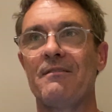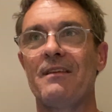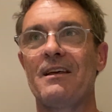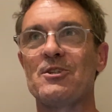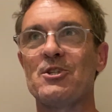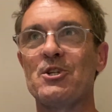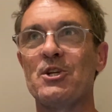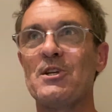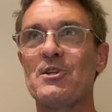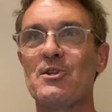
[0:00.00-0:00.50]

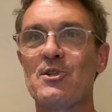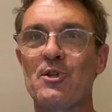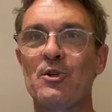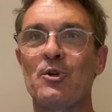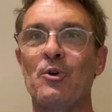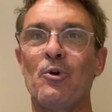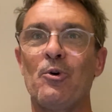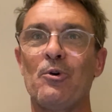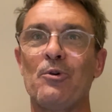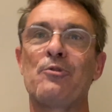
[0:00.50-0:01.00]
that Jesus
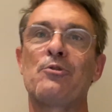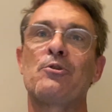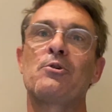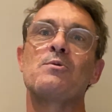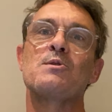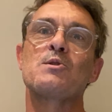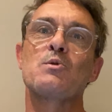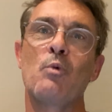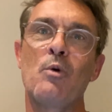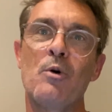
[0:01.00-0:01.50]
called
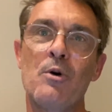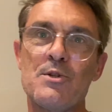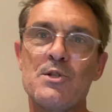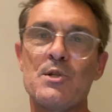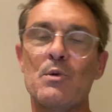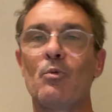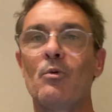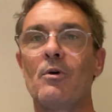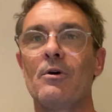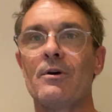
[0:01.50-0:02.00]
through his
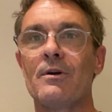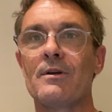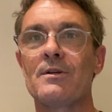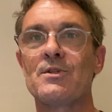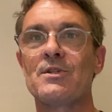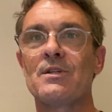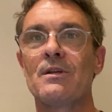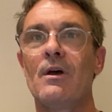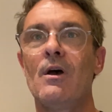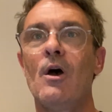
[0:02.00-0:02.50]
words and
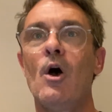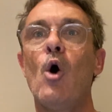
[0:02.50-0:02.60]
works,